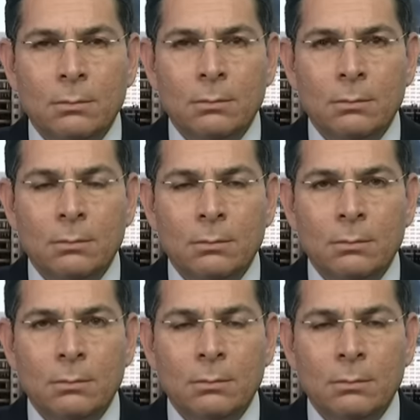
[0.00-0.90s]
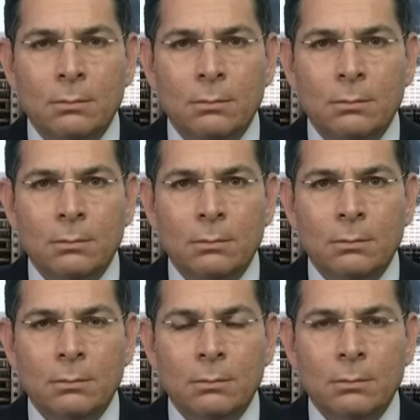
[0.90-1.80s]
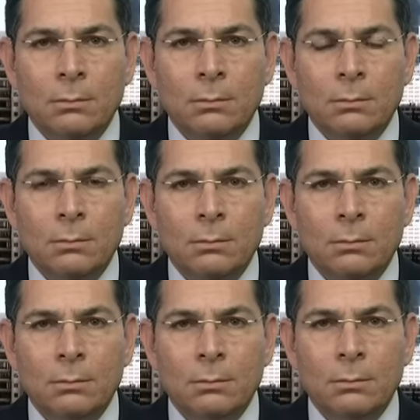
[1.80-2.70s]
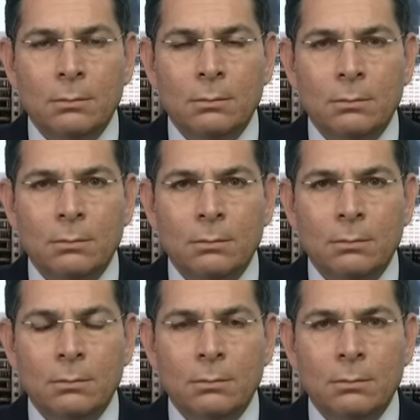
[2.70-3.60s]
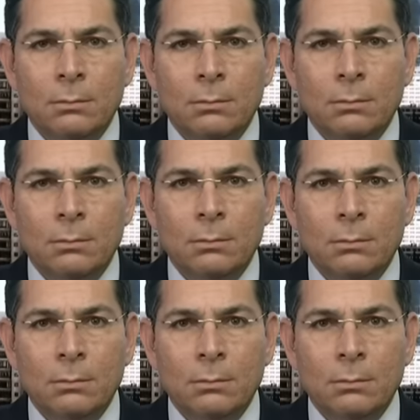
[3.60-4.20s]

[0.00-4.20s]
No words are spoken by the person on screen.